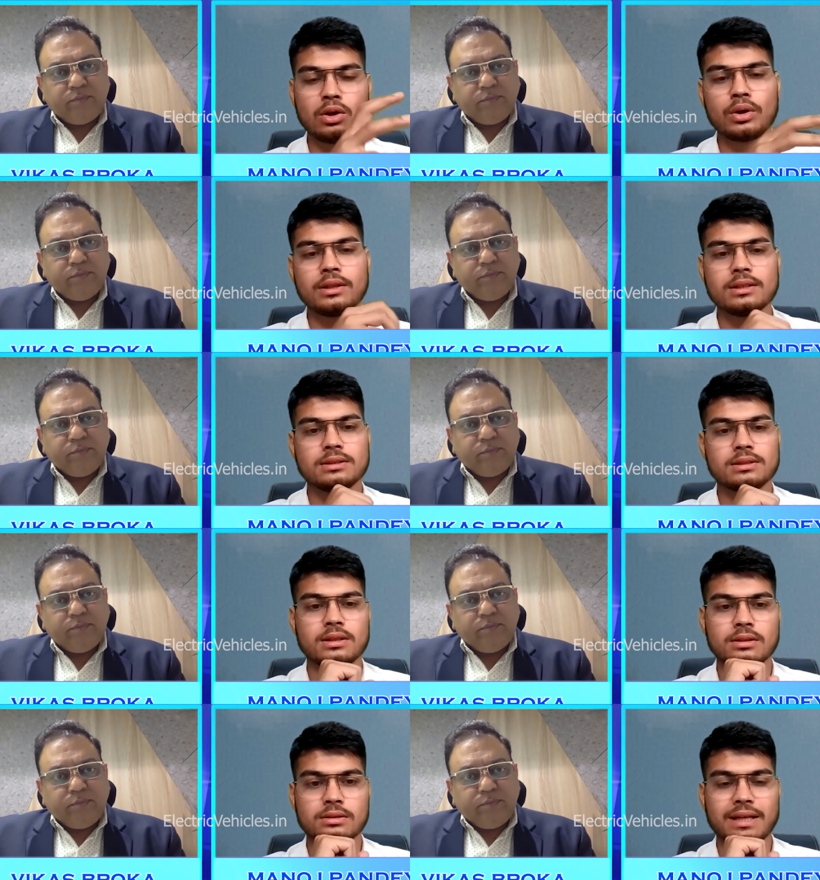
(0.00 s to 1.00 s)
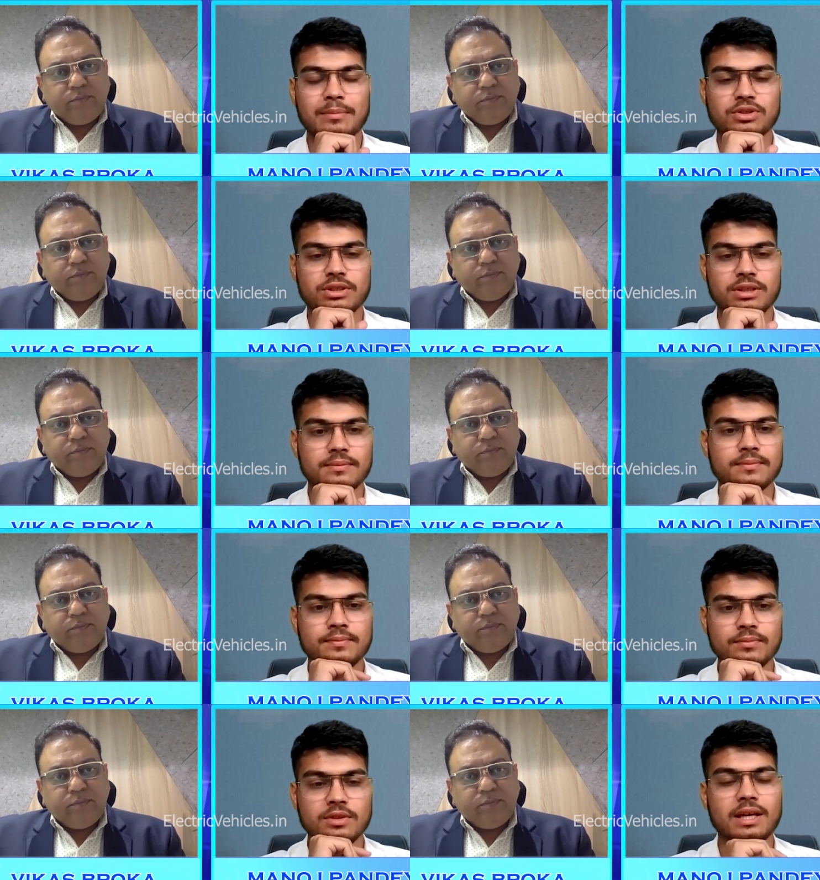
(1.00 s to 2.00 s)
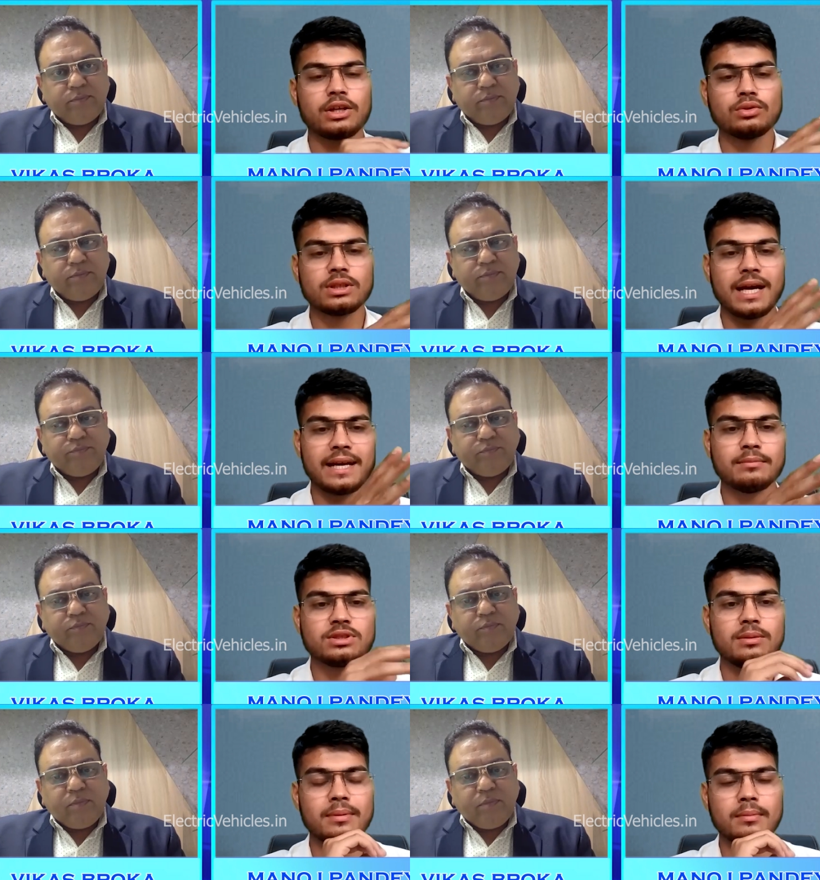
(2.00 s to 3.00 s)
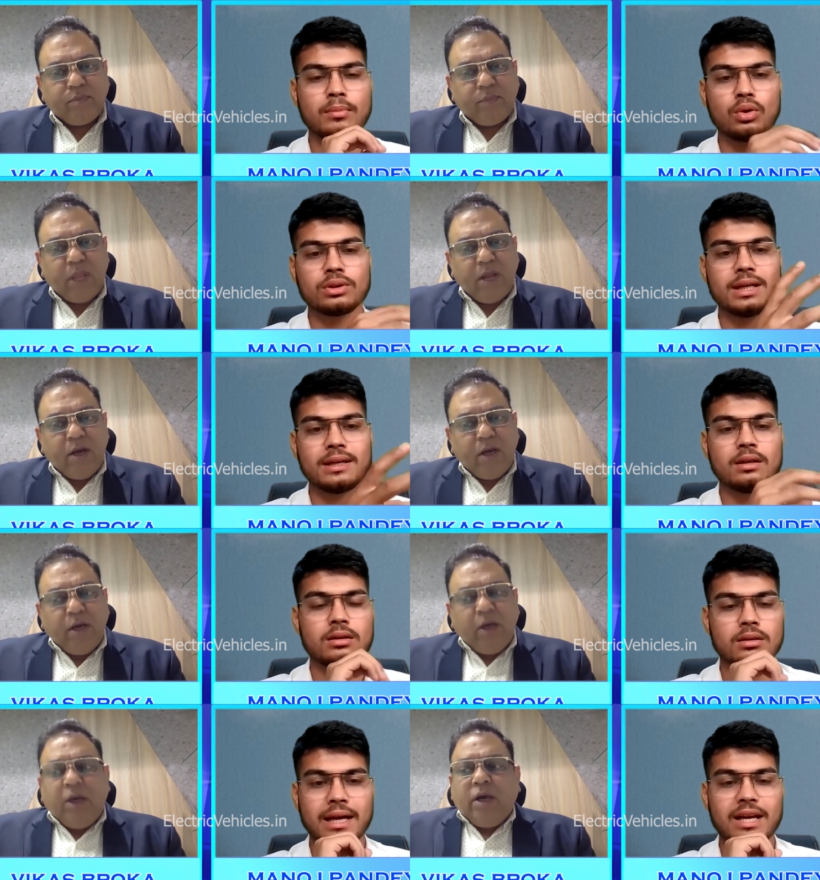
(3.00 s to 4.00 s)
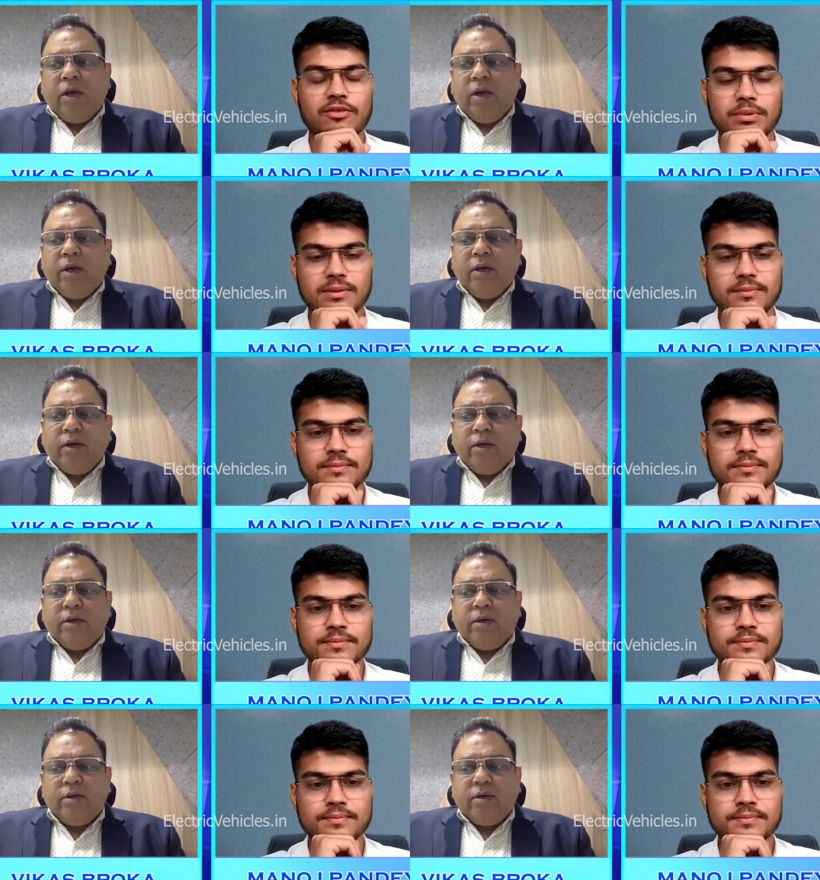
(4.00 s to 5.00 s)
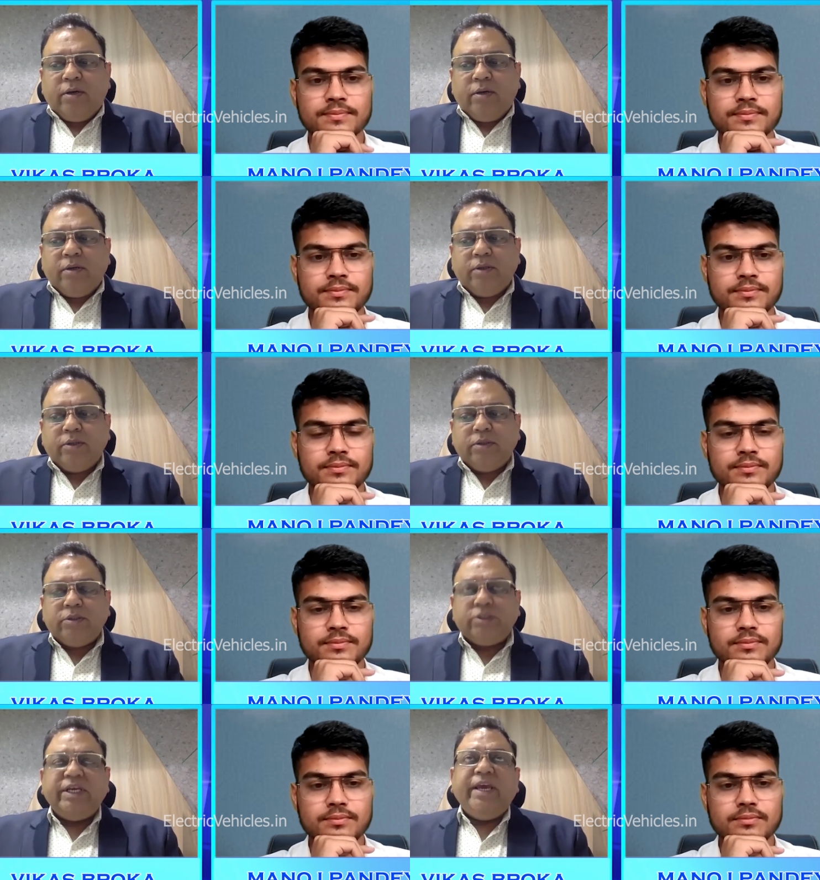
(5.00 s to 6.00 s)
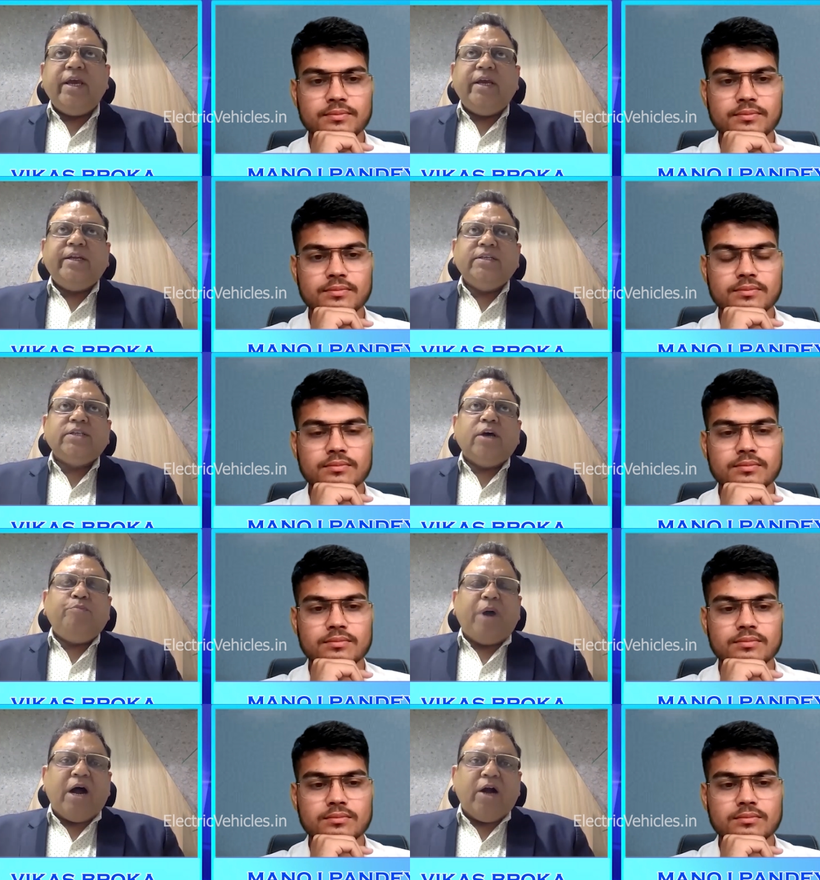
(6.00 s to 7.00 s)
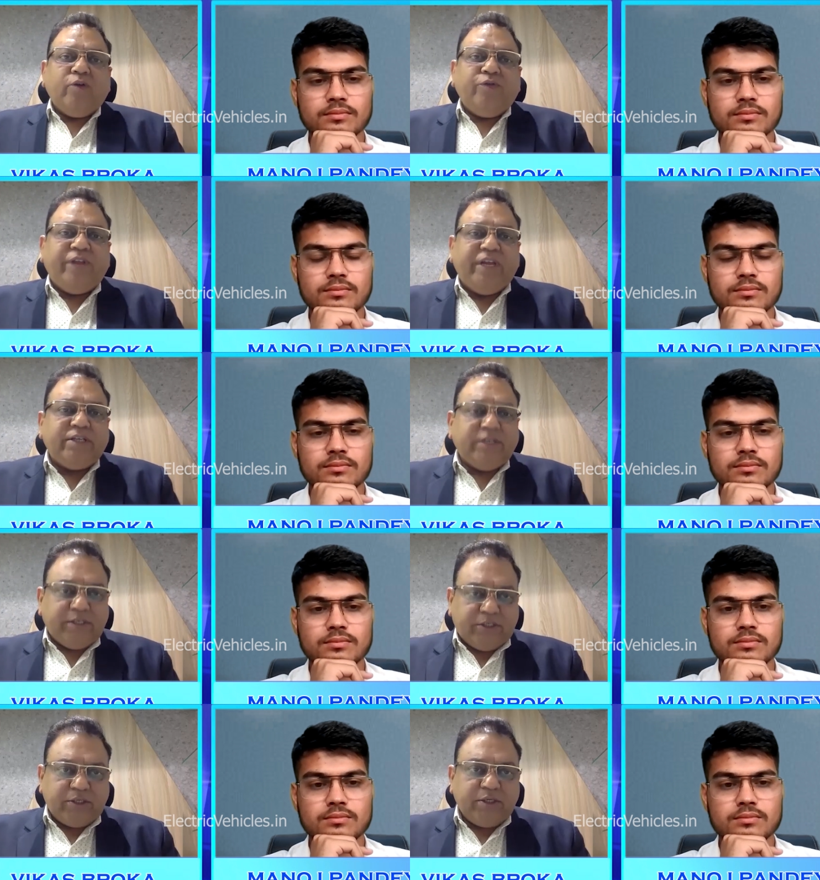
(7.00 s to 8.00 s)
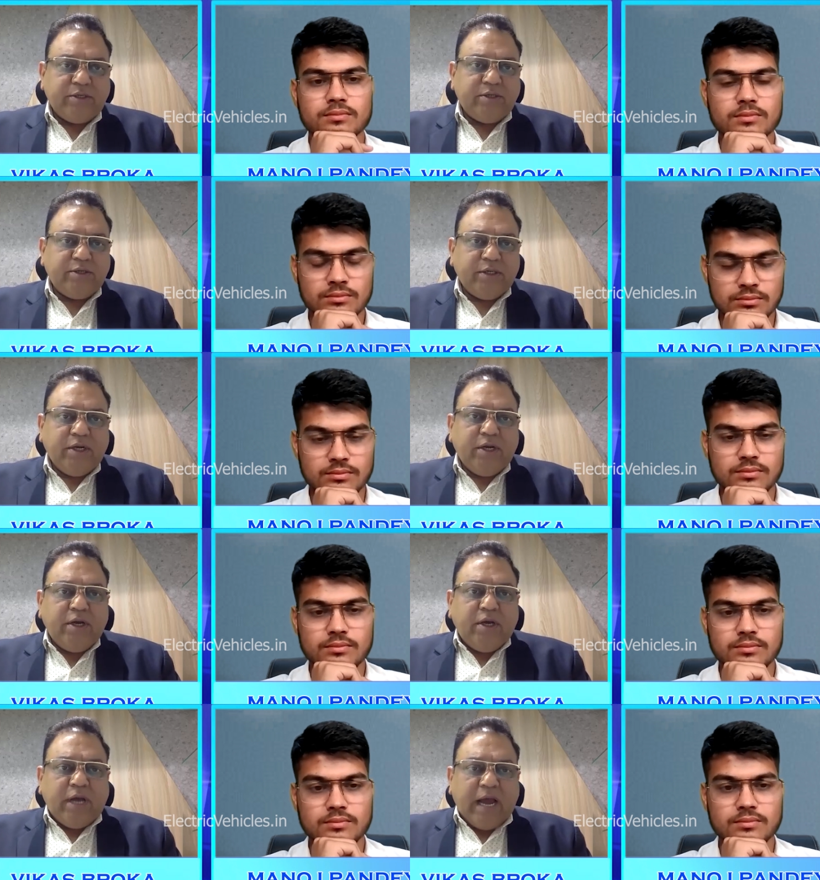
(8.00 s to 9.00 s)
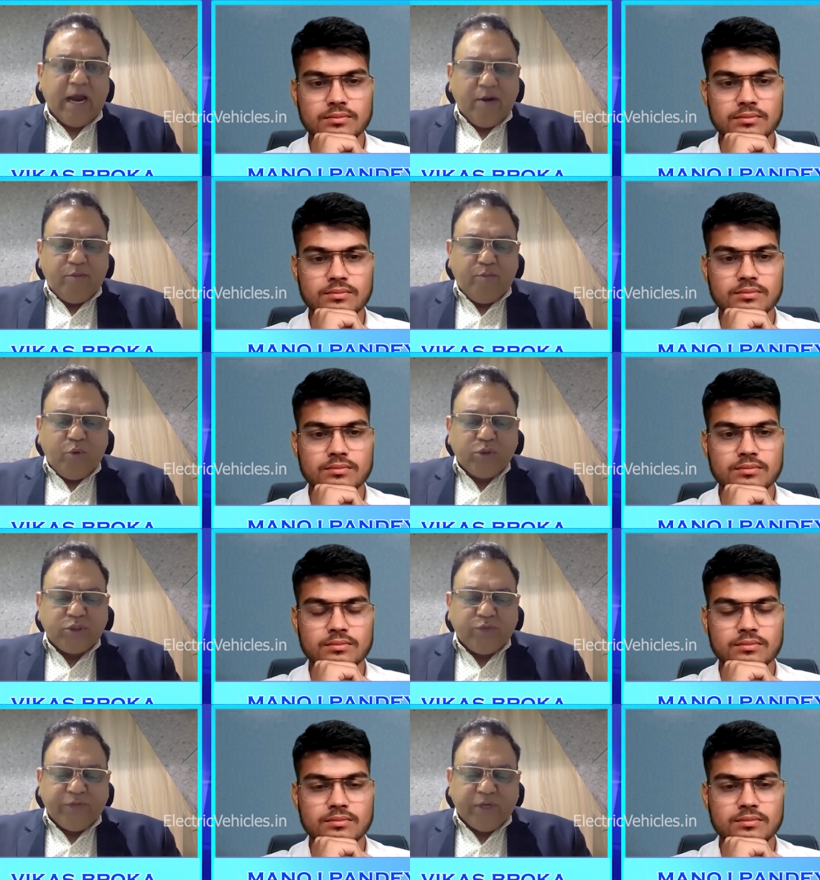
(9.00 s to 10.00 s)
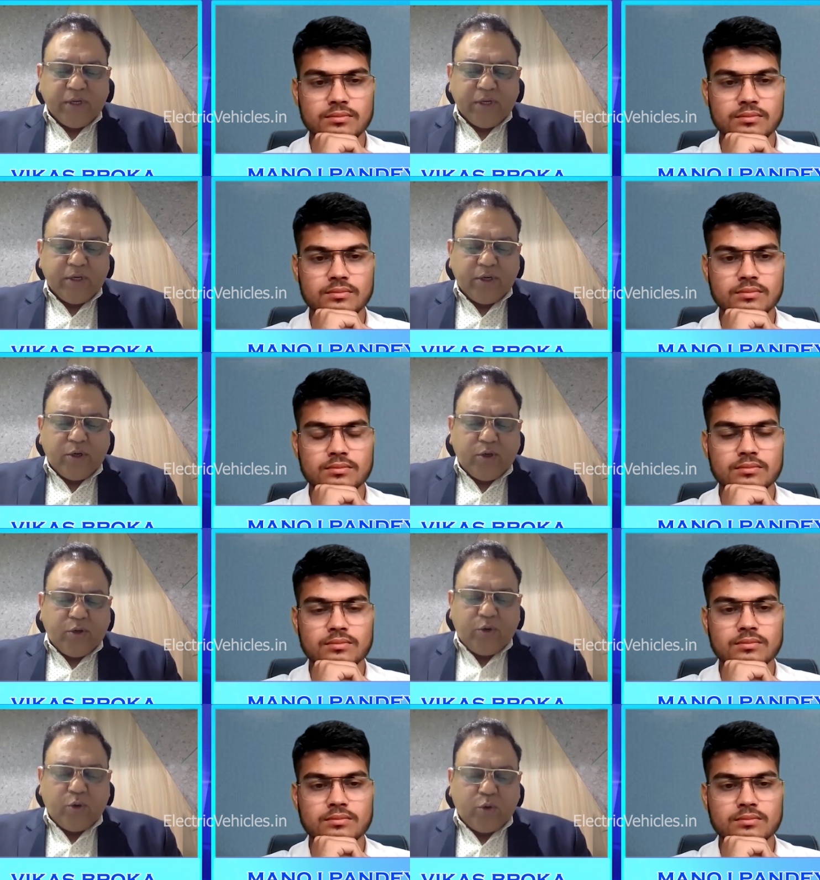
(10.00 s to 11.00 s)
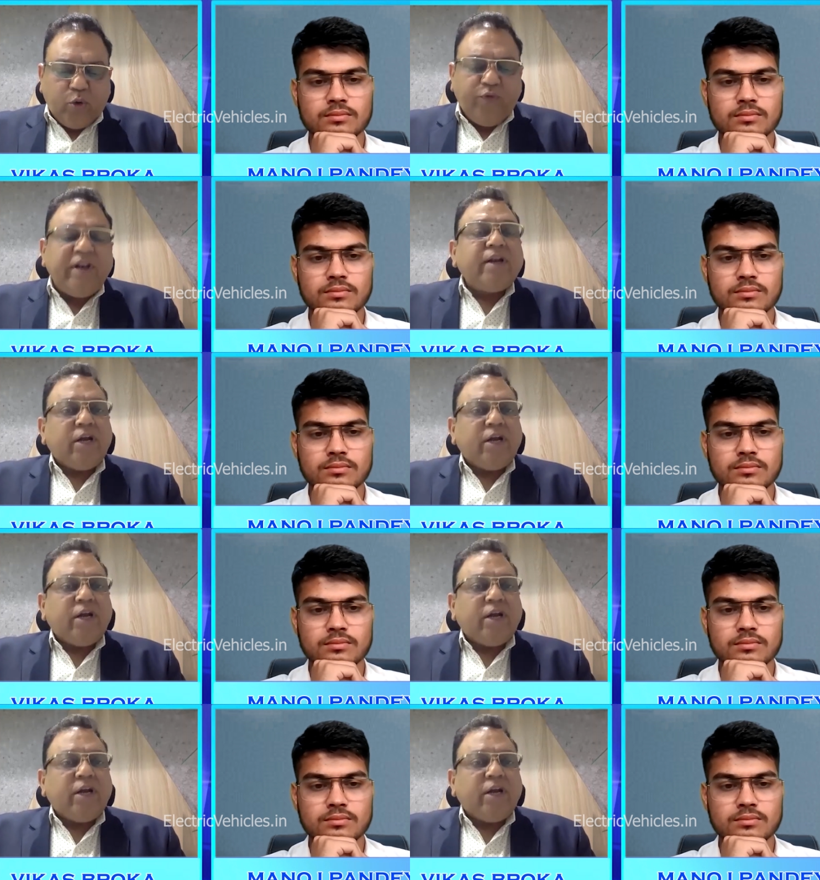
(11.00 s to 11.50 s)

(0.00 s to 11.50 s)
Speaker 1: ignoring this uh, chemistry? They are using N M C more than uh, L F P.
Speaker 2: See, it is a part of research.
Speaker 1: Hmm.
Speaker 2: And most of the two-wheeler